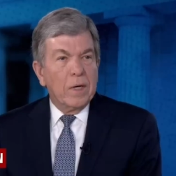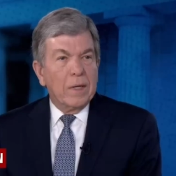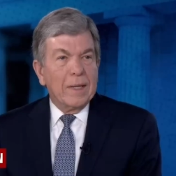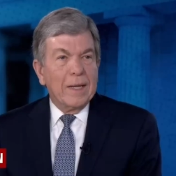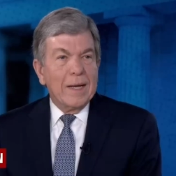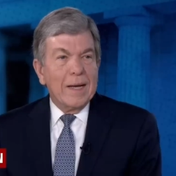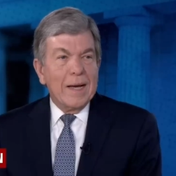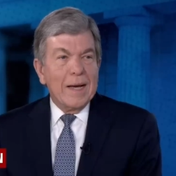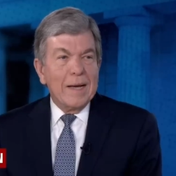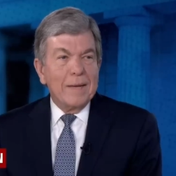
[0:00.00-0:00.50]

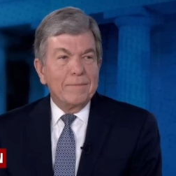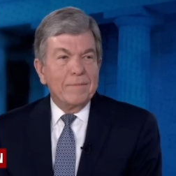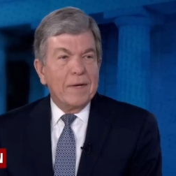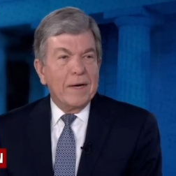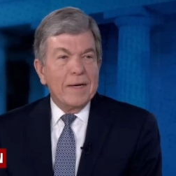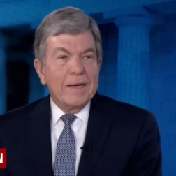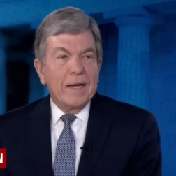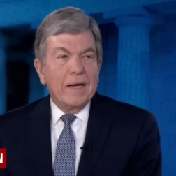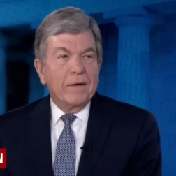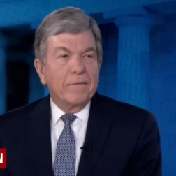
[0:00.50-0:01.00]
Well,
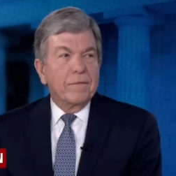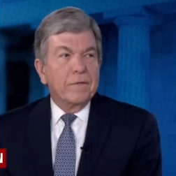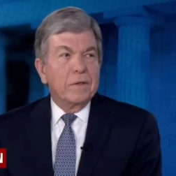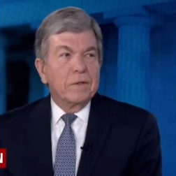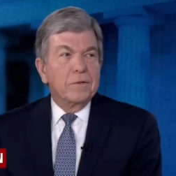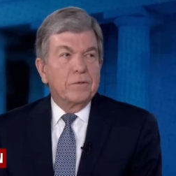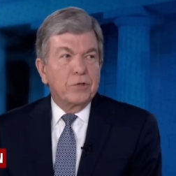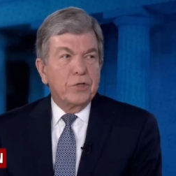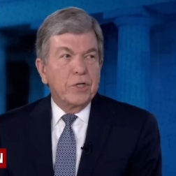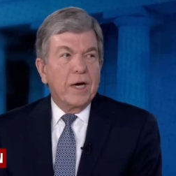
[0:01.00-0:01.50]
I doubt if
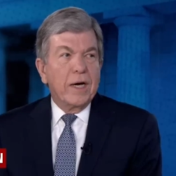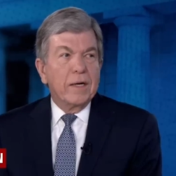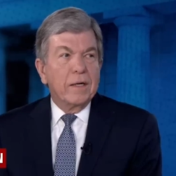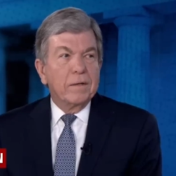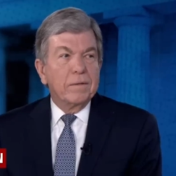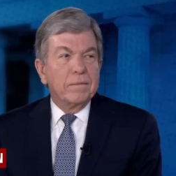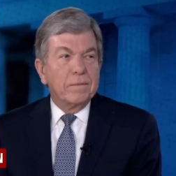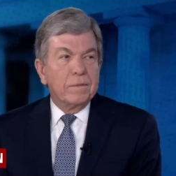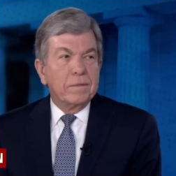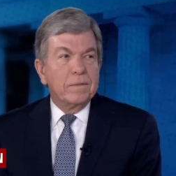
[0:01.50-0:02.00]
the
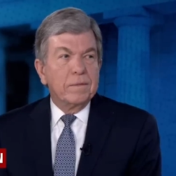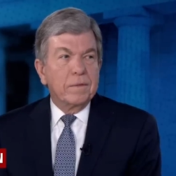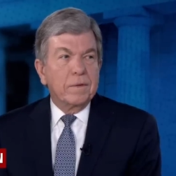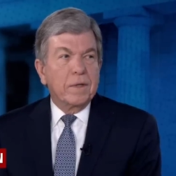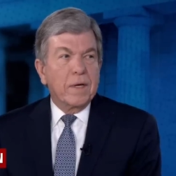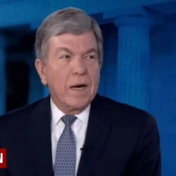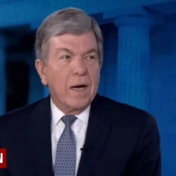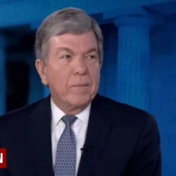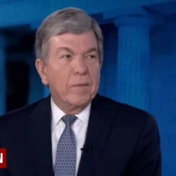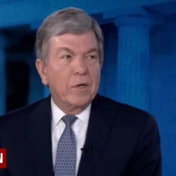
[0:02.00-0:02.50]
China
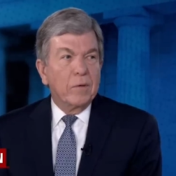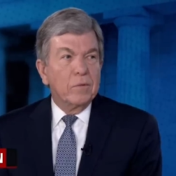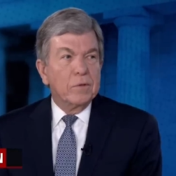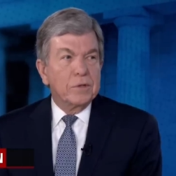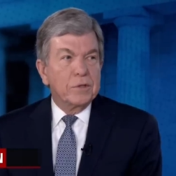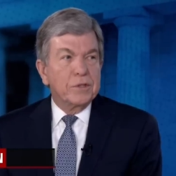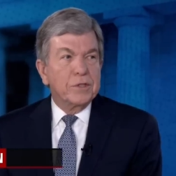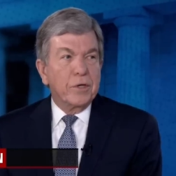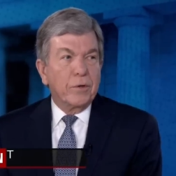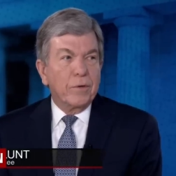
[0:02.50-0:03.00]
comment
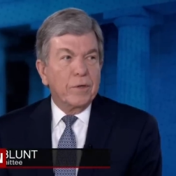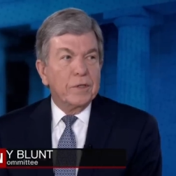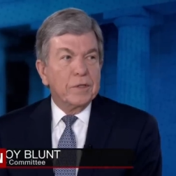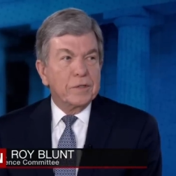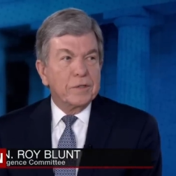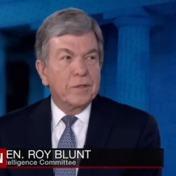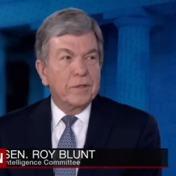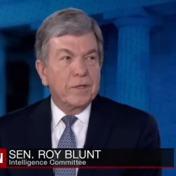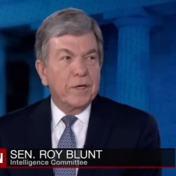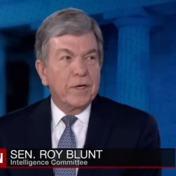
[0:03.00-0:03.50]
was
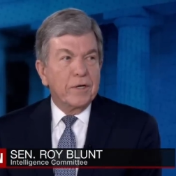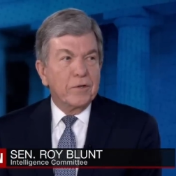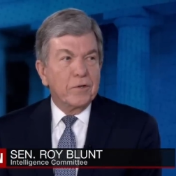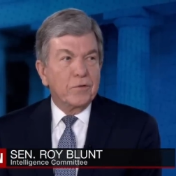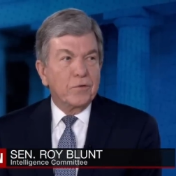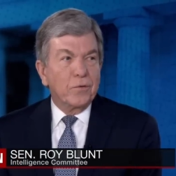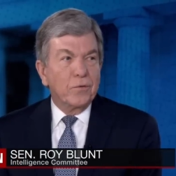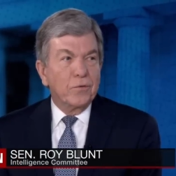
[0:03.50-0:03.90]
serious, to tell you the